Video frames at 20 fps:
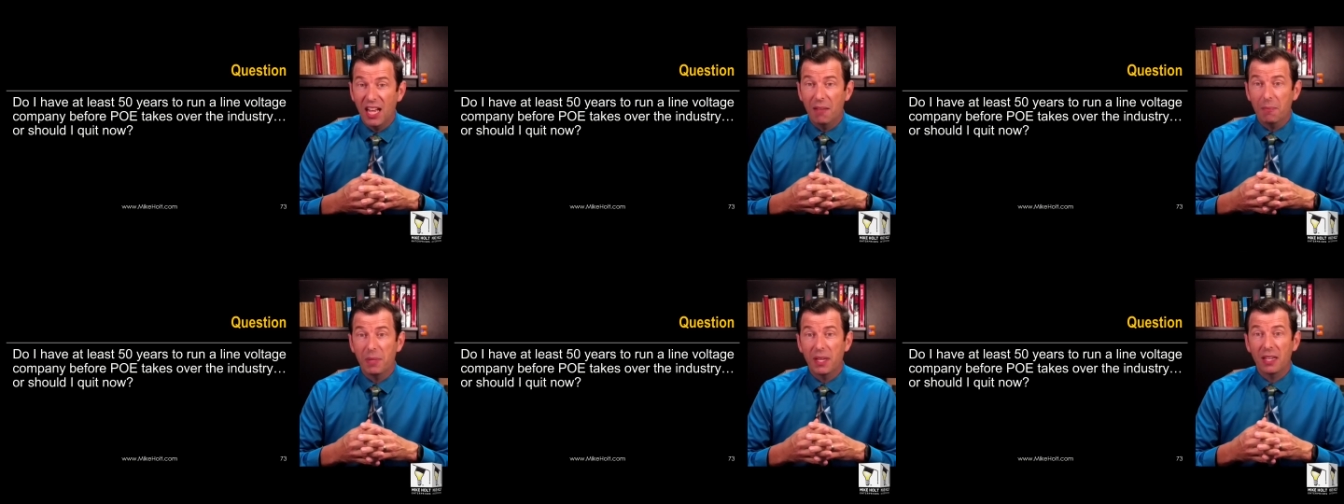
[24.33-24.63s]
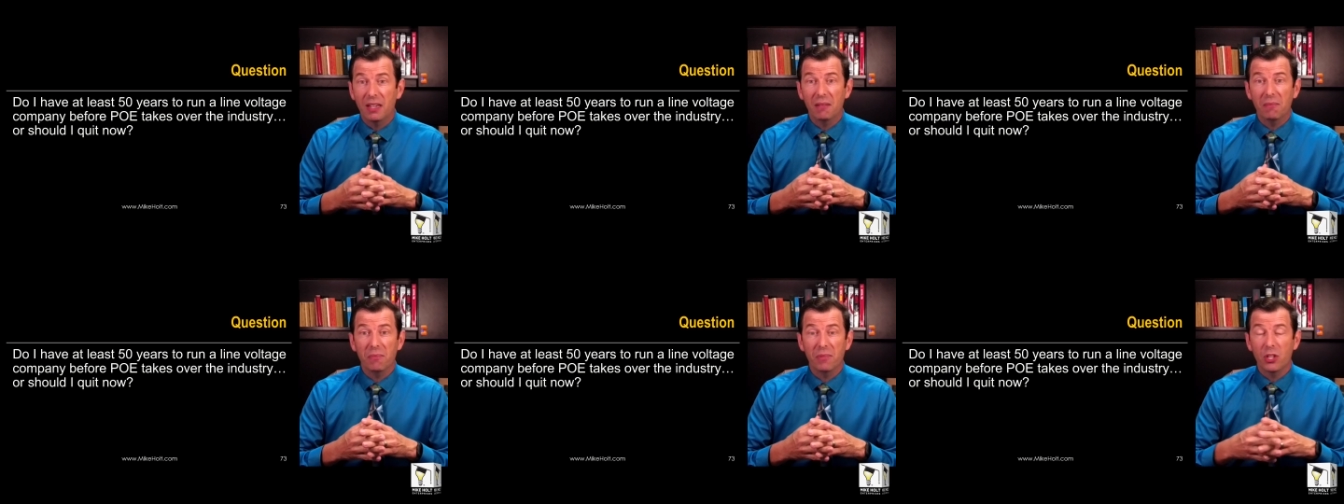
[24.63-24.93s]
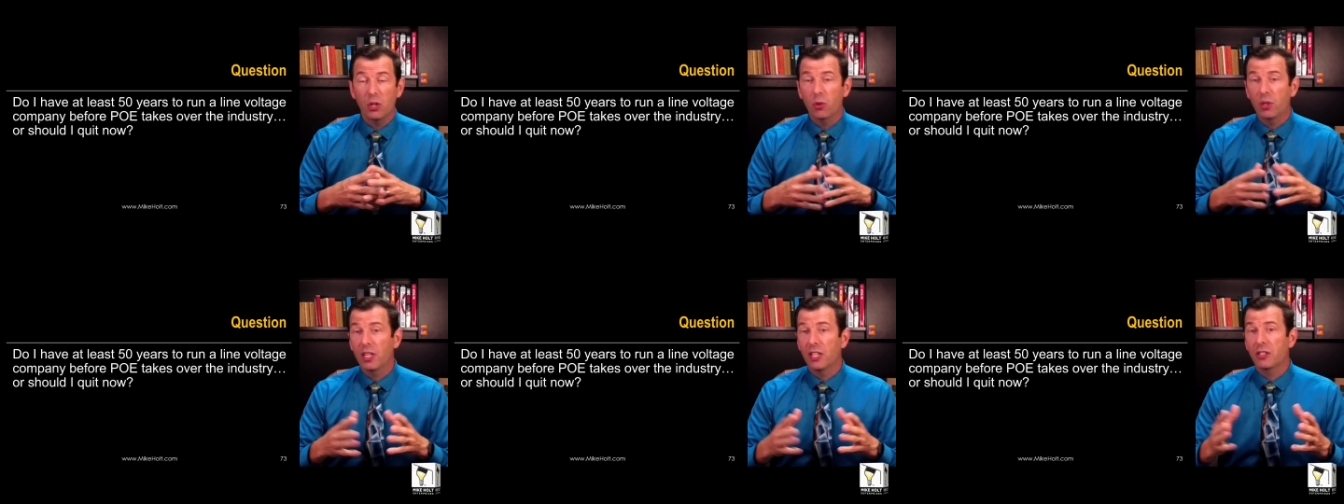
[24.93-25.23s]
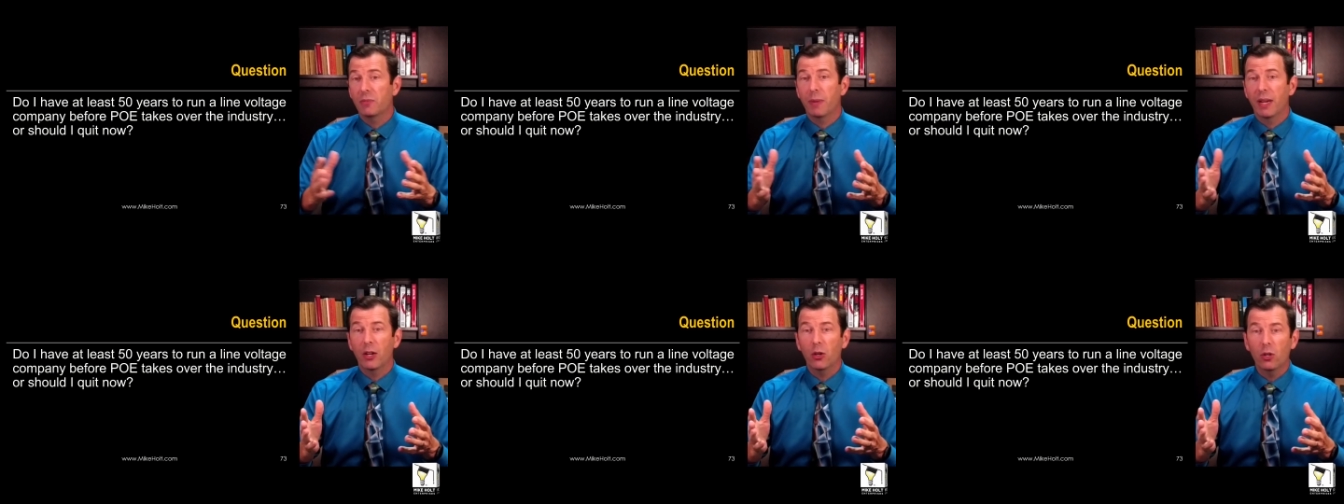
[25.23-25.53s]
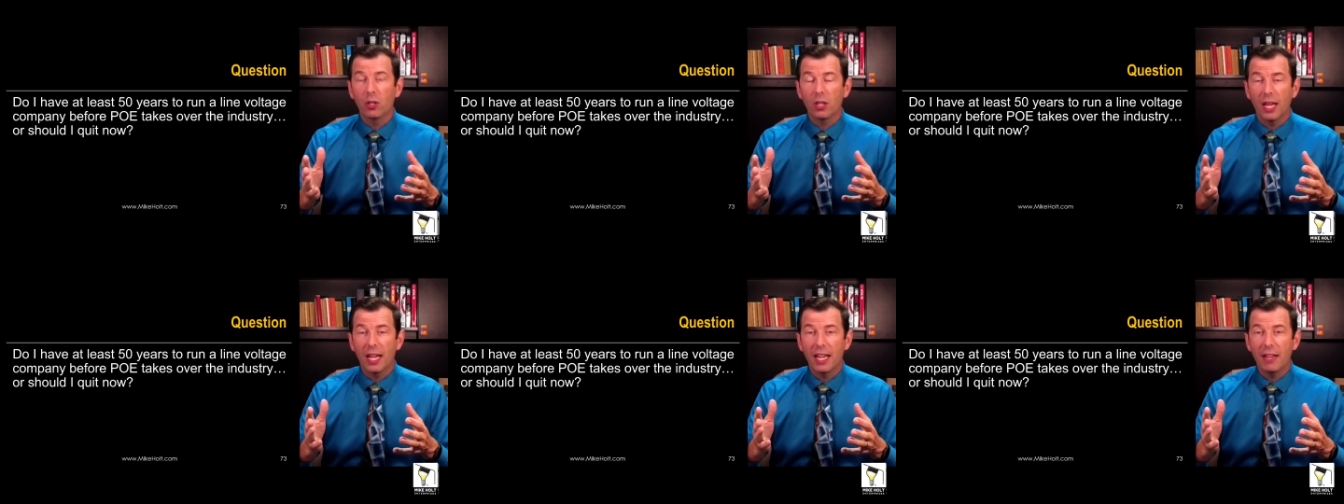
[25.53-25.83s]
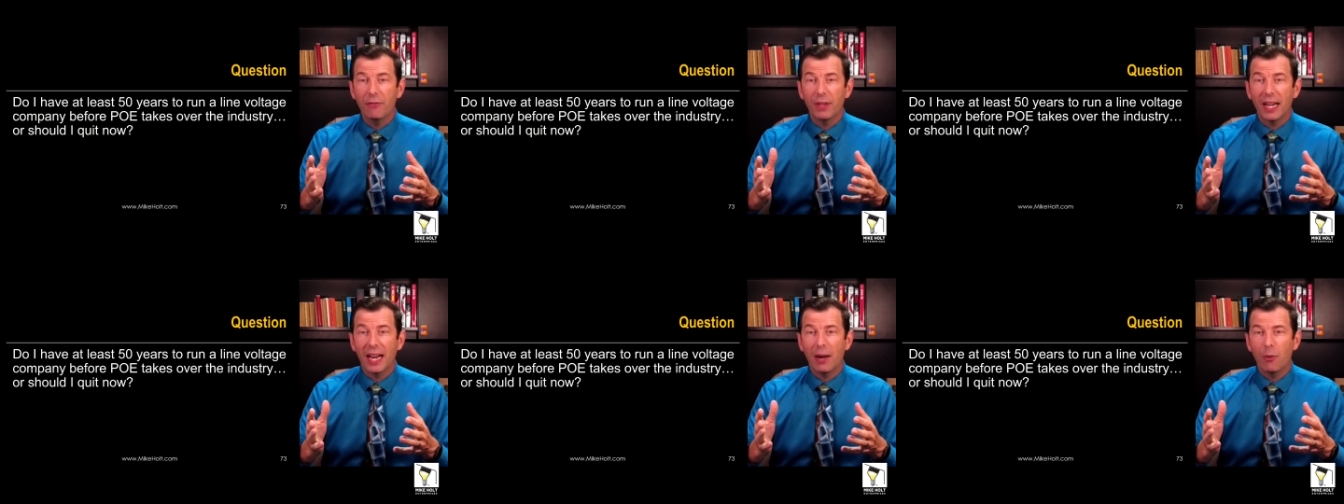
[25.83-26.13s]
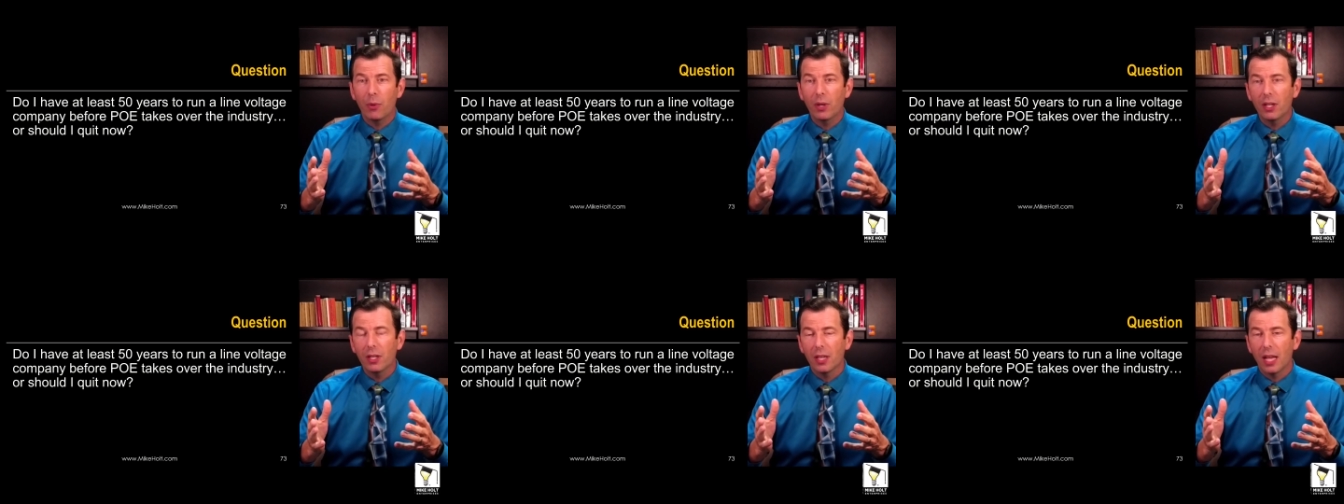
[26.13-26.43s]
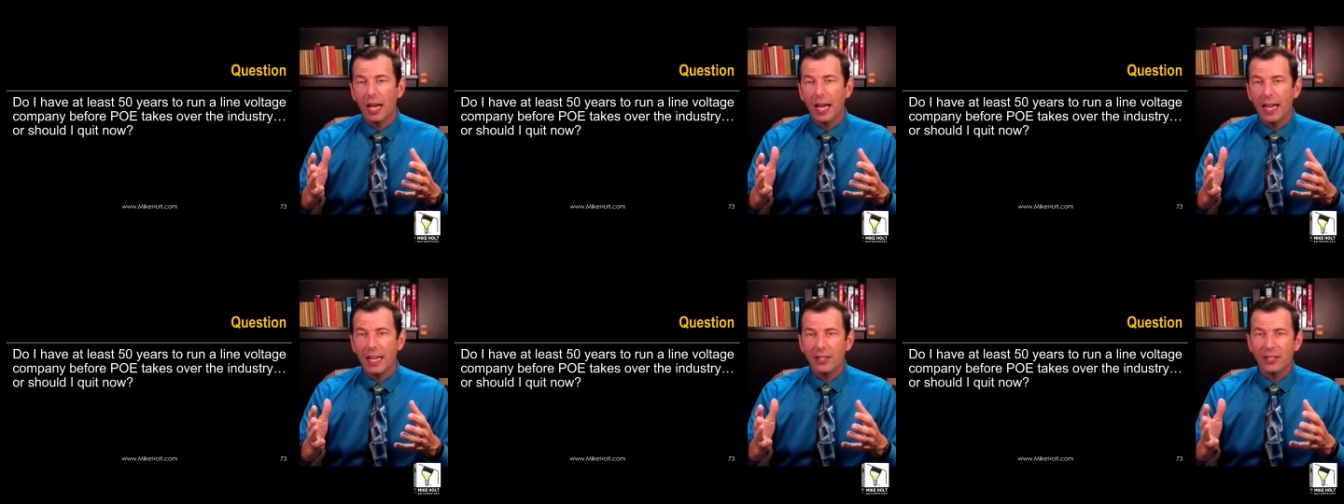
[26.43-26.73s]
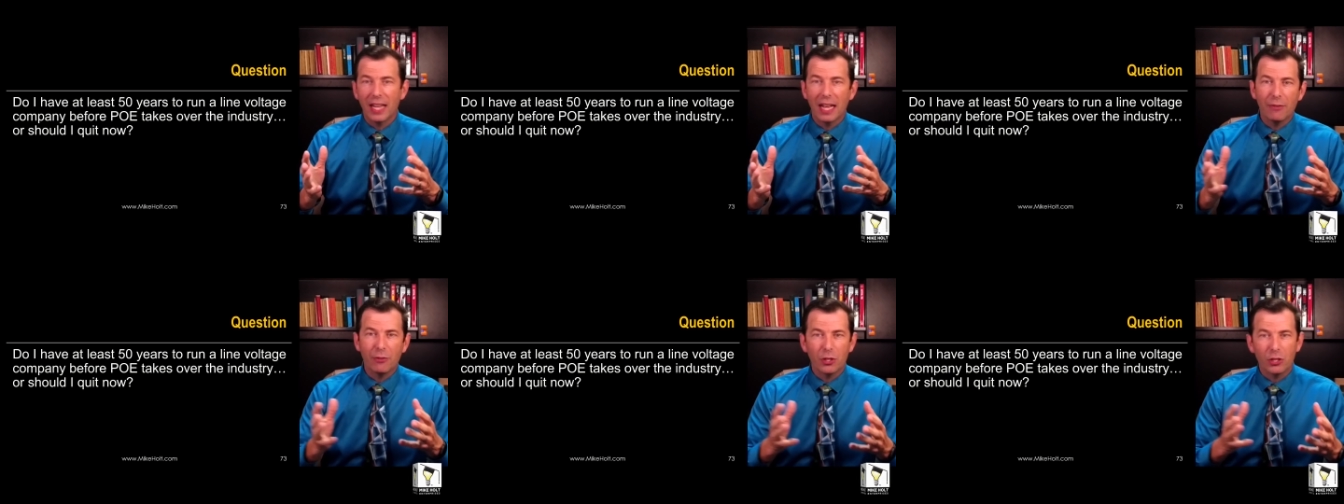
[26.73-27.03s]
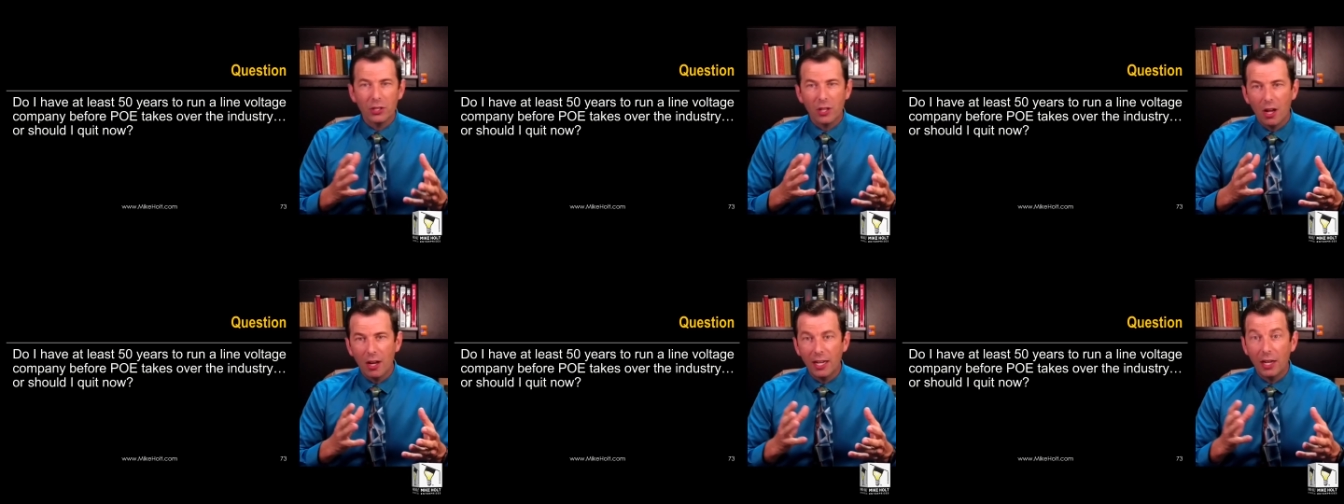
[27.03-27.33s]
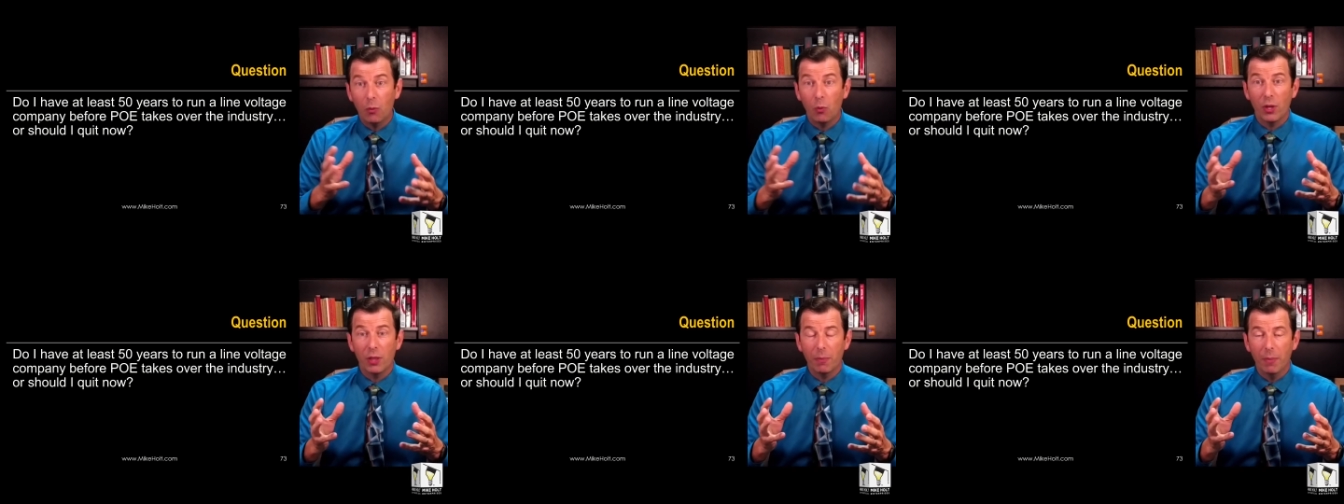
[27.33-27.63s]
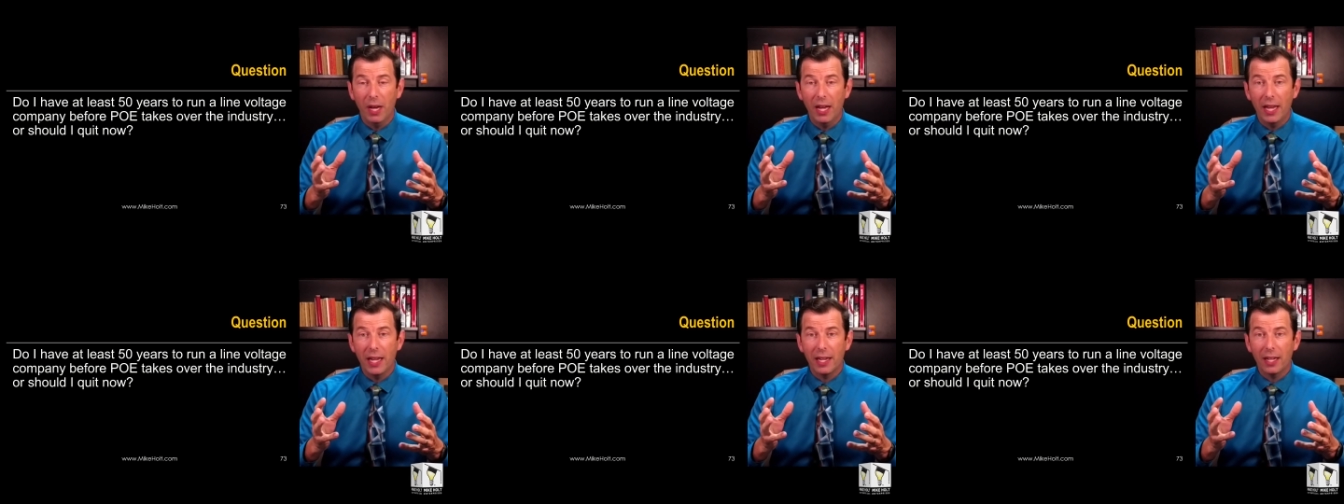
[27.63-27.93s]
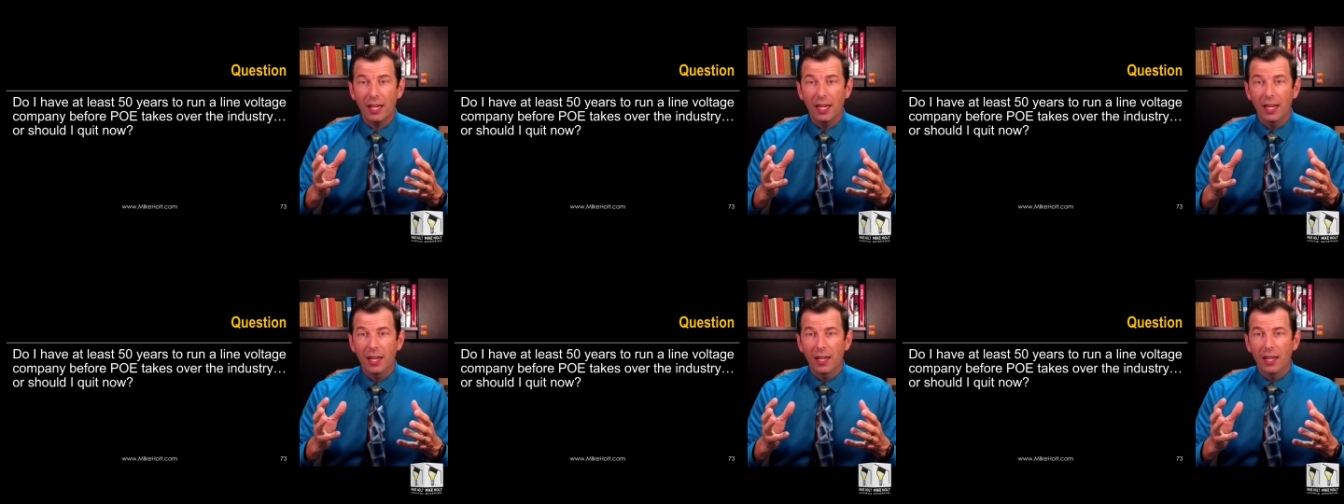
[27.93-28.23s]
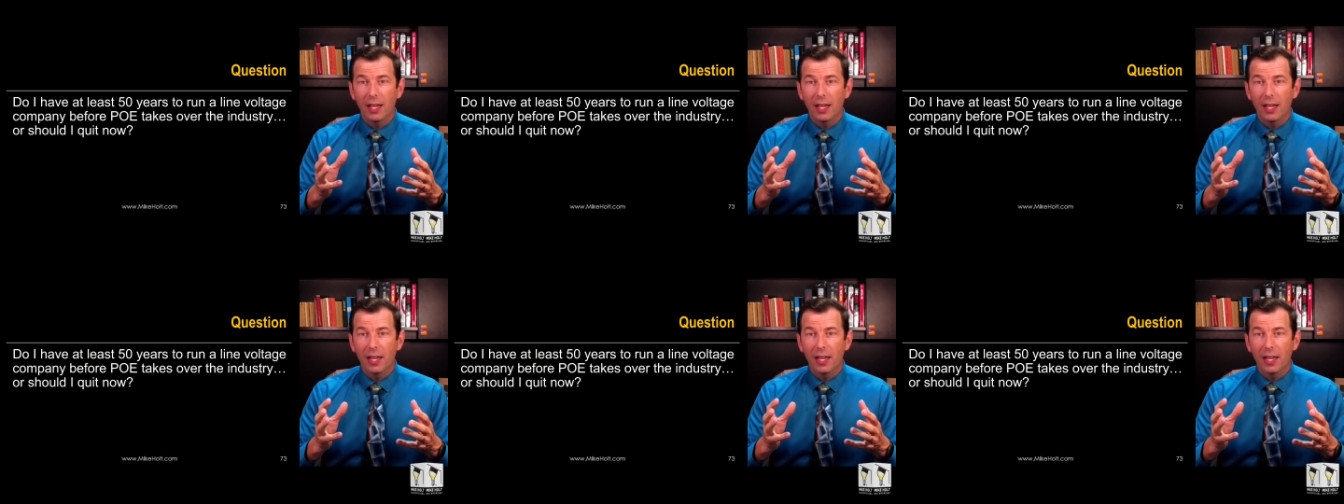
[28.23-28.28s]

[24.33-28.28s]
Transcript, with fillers: I've been doing this my whole life, and I realized after talking with Mike,